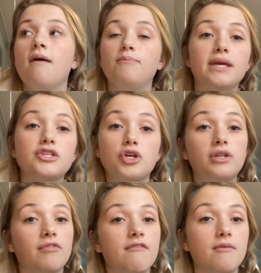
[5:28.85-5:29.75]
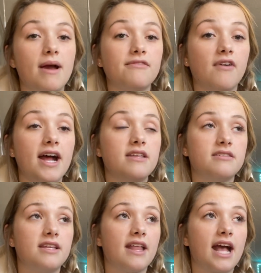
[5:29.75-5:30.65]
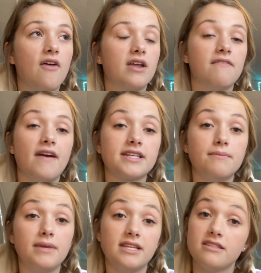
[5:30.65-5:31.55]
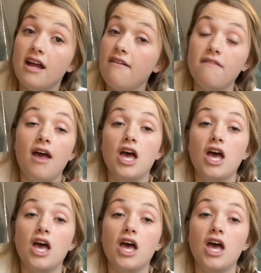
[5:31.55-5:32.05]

being so different from my friends and like how that affected me and stuff.